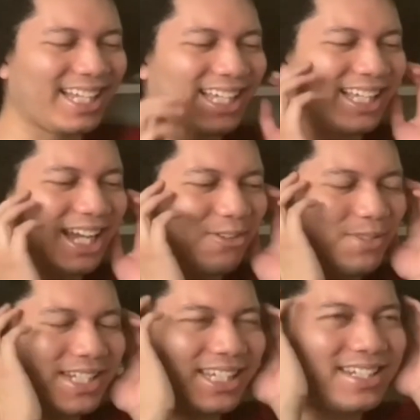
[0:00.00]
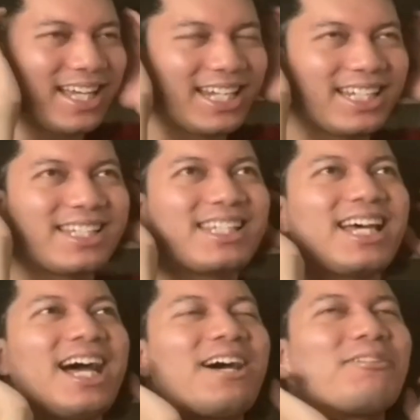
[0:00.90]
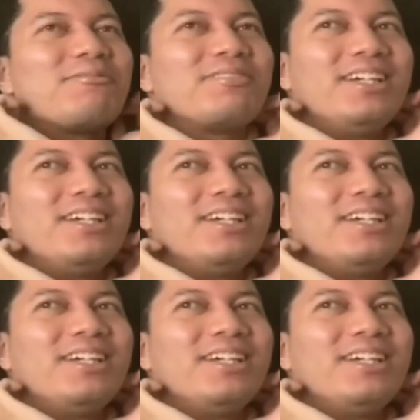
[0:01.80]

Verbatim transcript: Like, I was excited to have,